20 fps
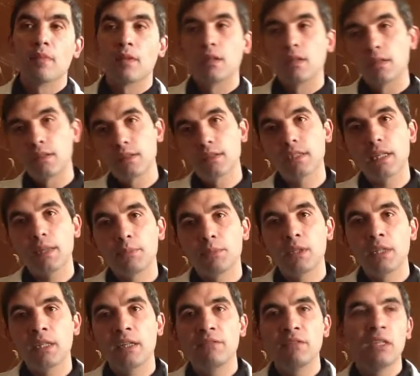
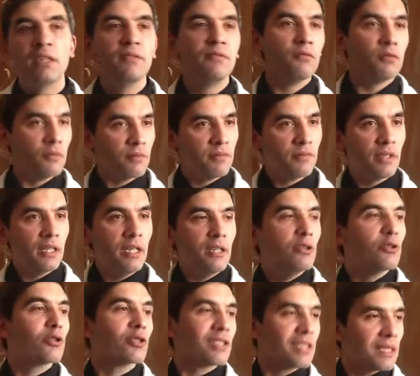subclavian vein,
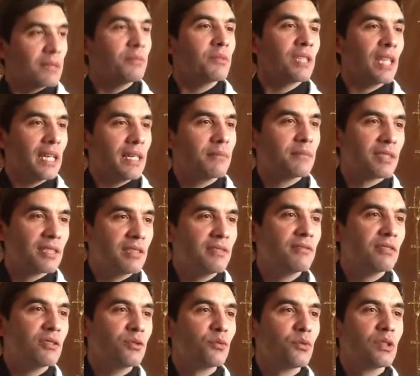or sometimes
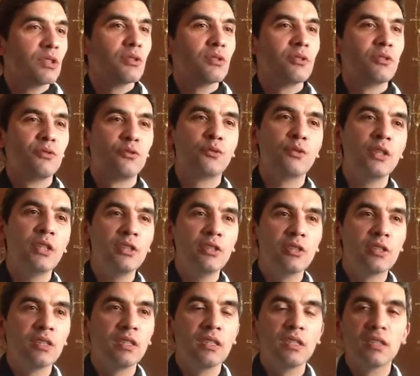even we could
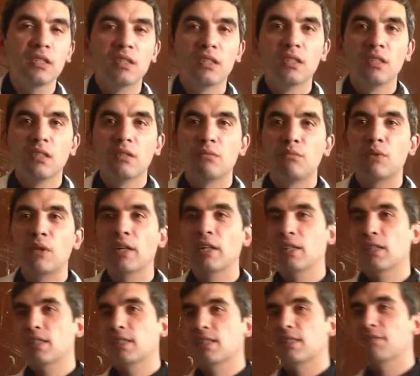reach the
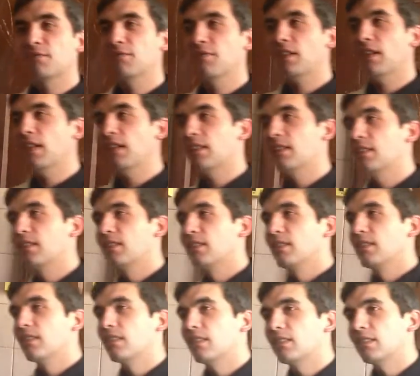brachiocephalic
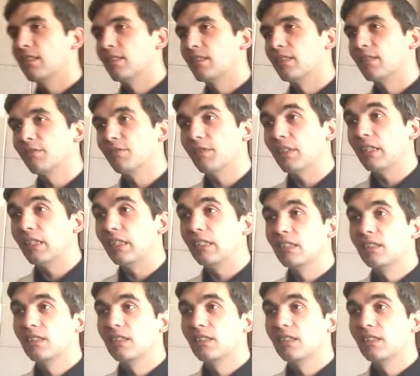vein.